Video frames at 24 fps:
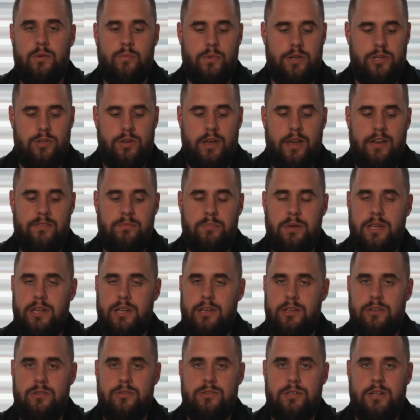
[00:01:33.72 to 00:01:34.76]
When you have
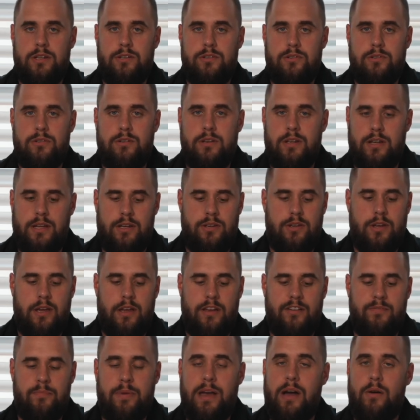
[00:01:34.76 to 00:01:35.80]
PDUs entered and you
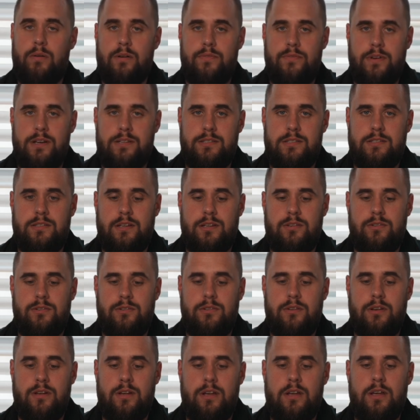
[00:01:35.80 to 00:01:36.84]
have power phases
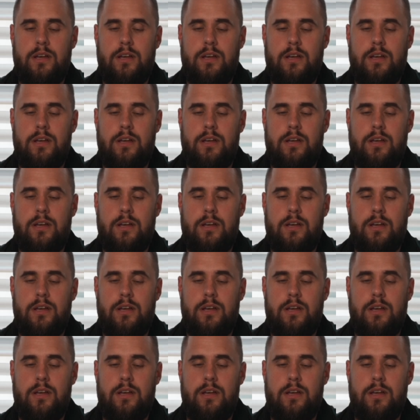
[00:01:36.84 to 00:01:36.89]
entered,